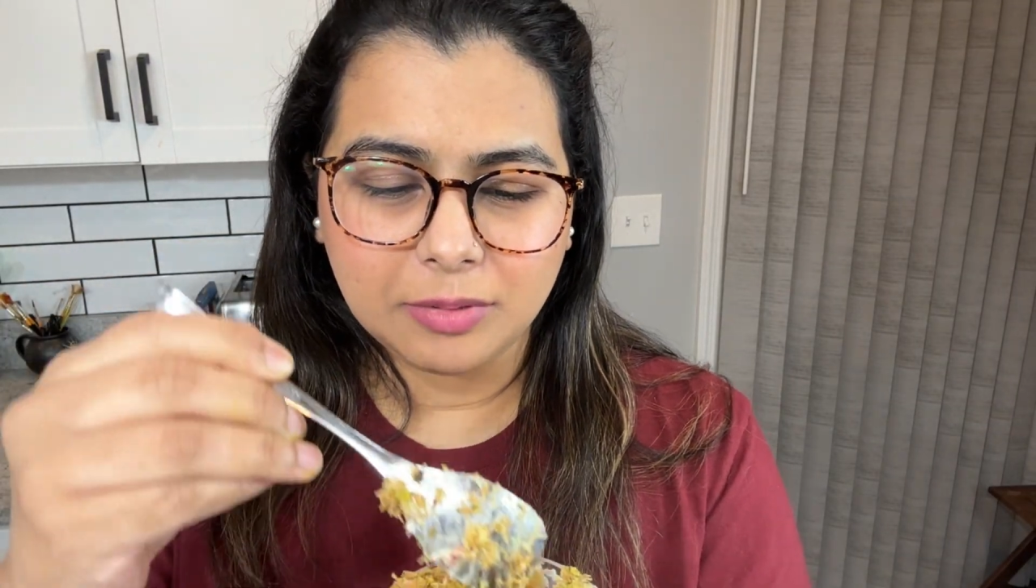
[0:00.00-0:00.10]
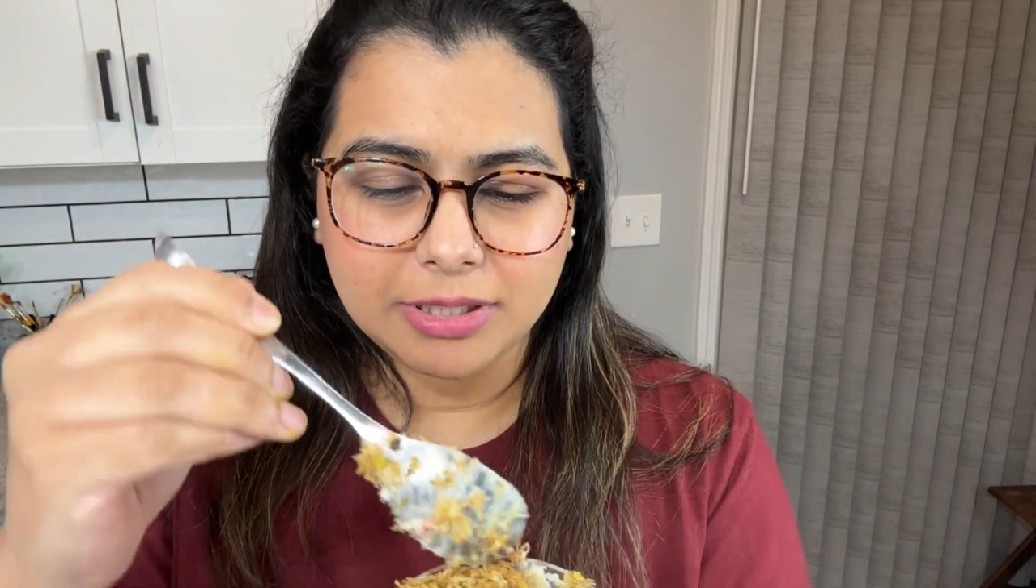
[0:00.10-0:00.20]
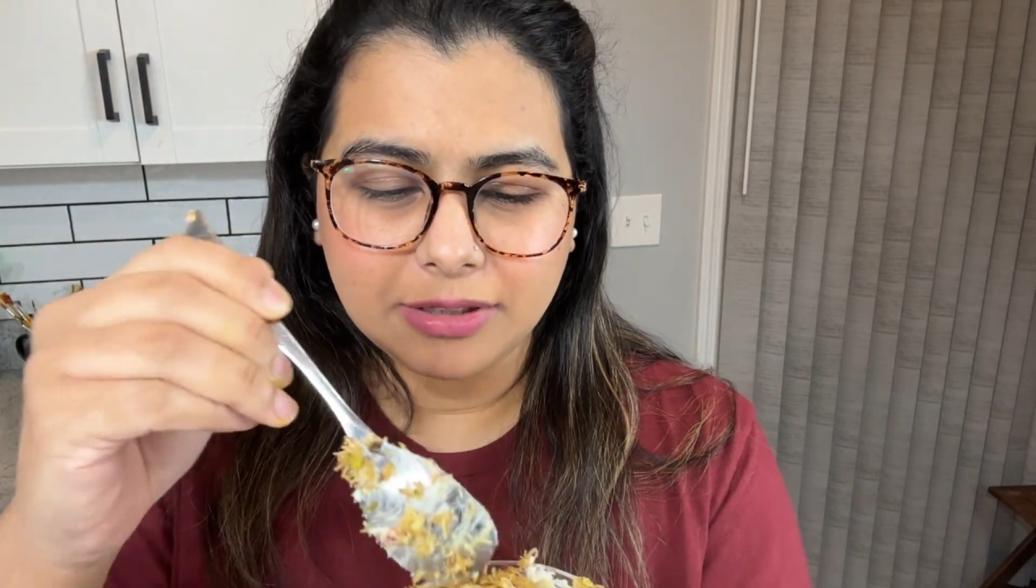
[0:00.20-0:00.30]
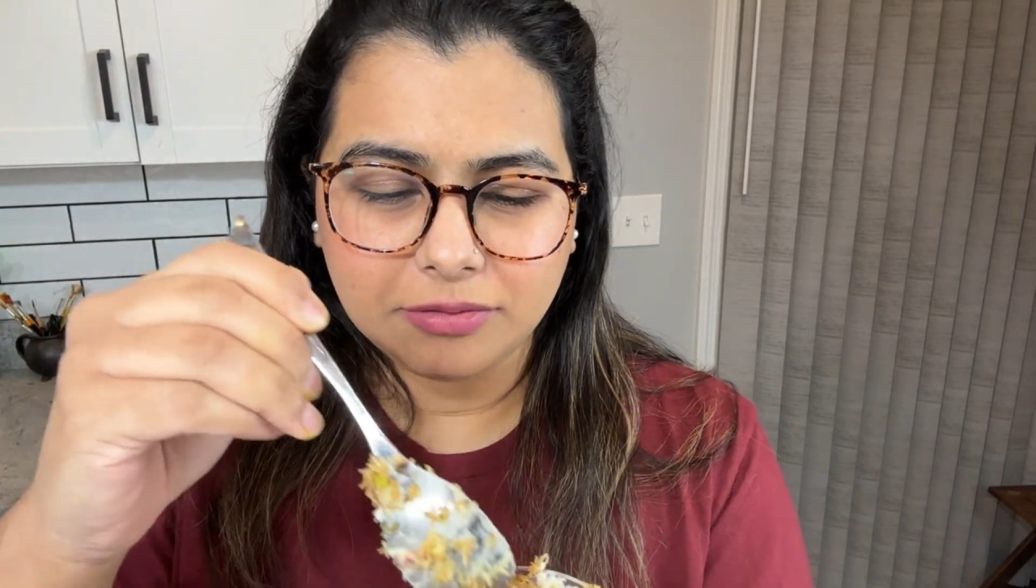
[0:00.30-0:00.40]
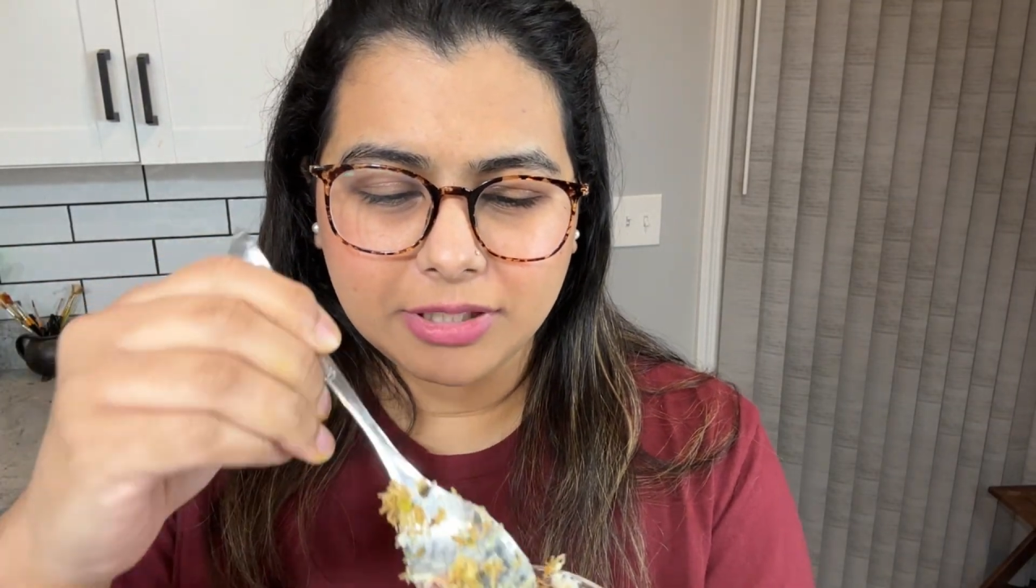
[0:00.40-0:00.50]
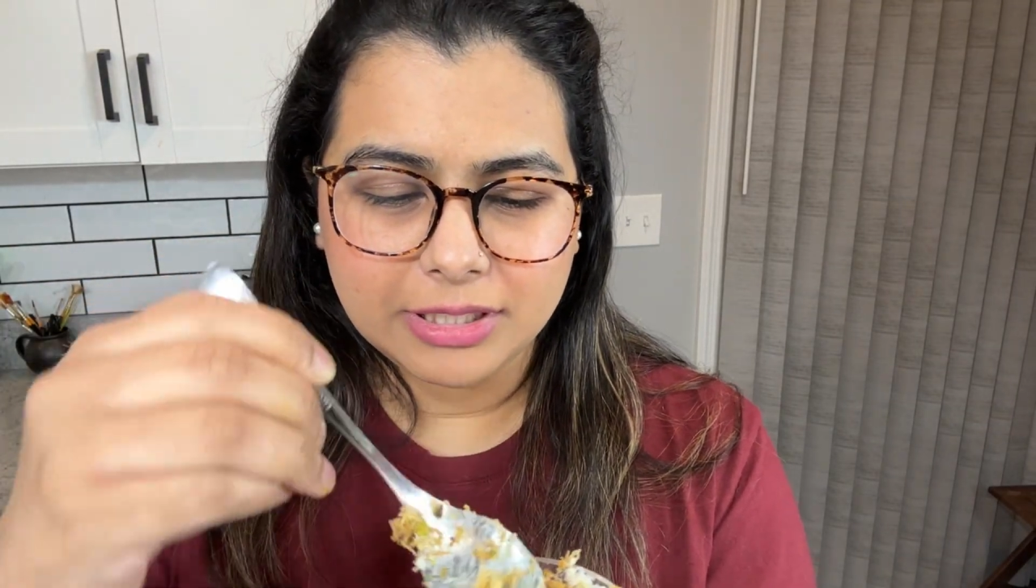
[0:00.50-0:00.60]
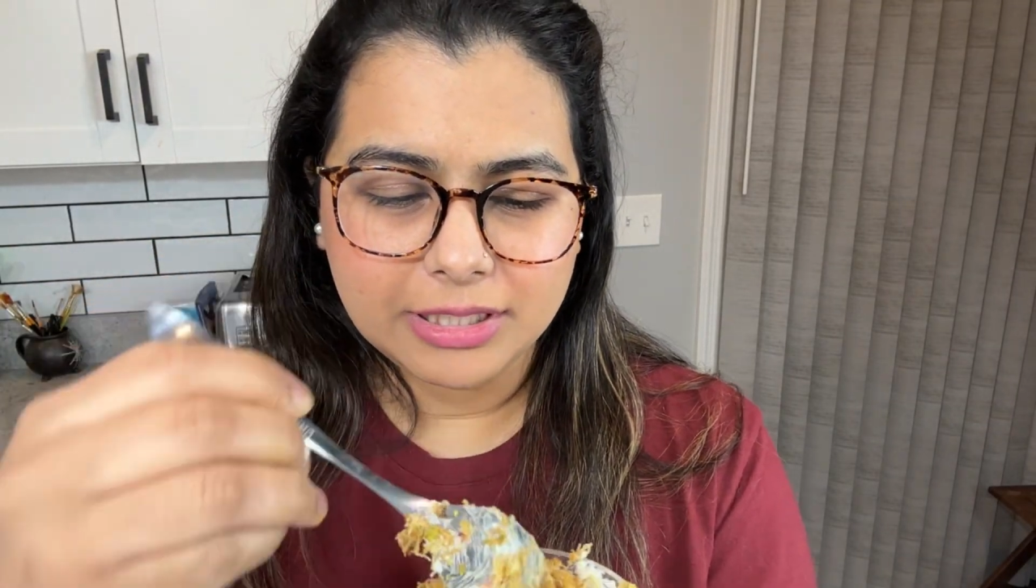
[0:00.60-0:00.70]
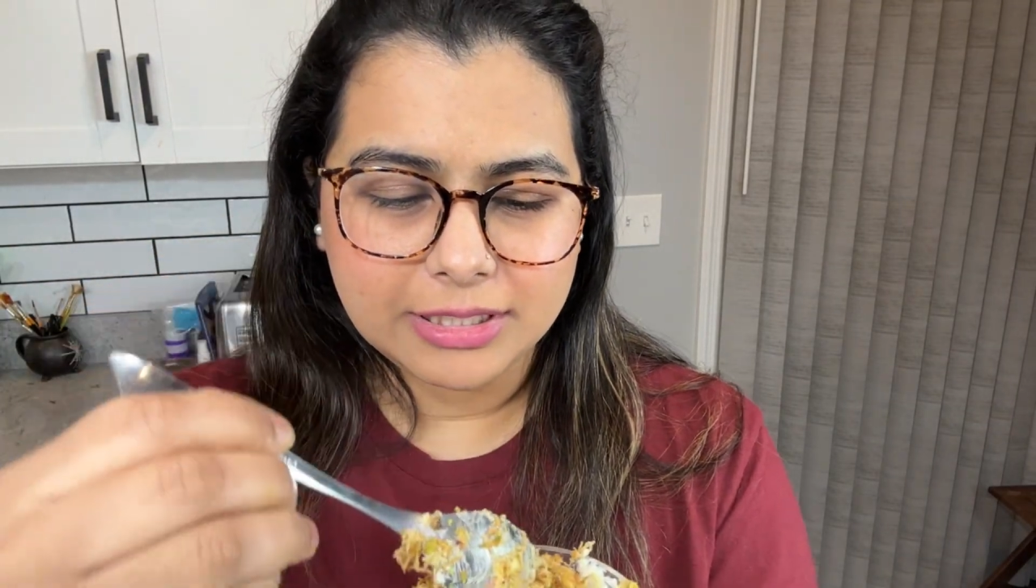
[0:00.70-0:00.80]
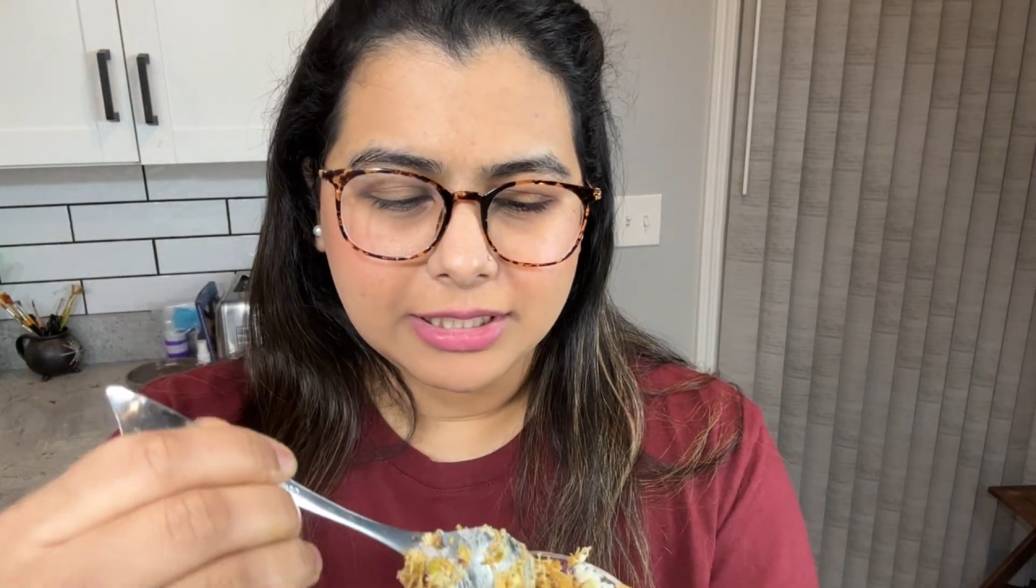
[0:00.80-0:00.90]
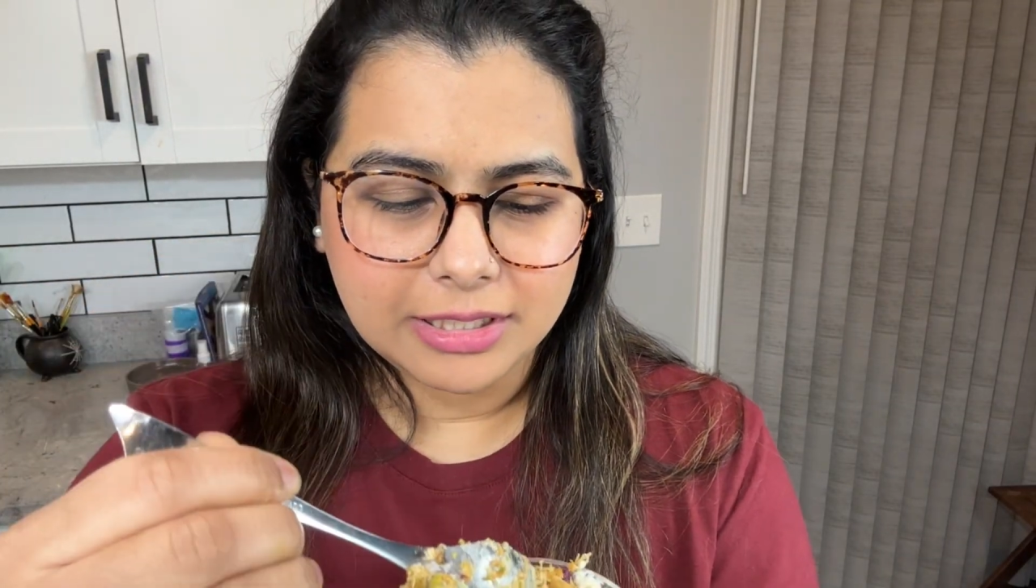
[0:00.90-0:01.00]
will
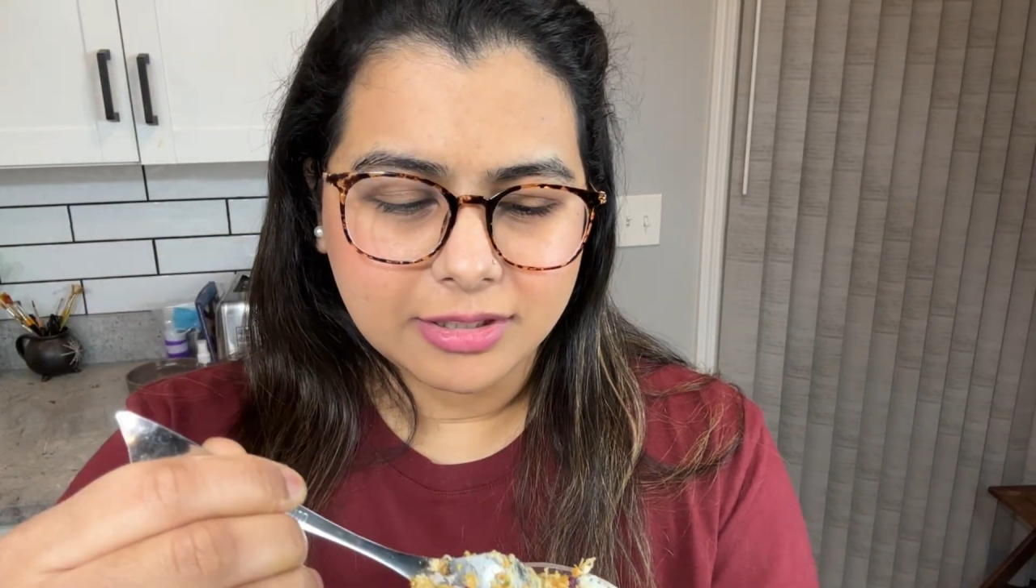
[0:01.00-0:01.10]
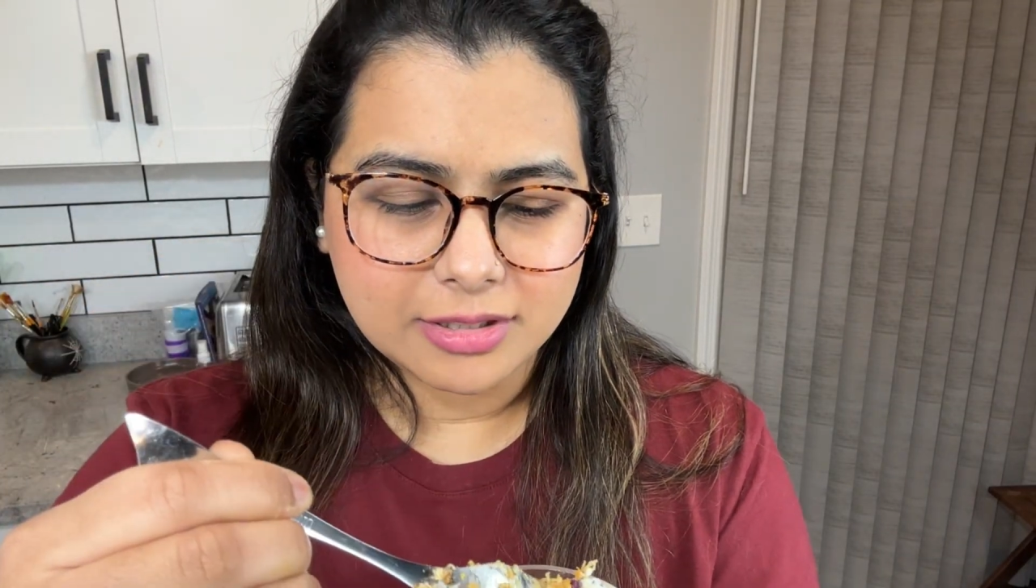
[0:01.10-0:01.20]
definitely take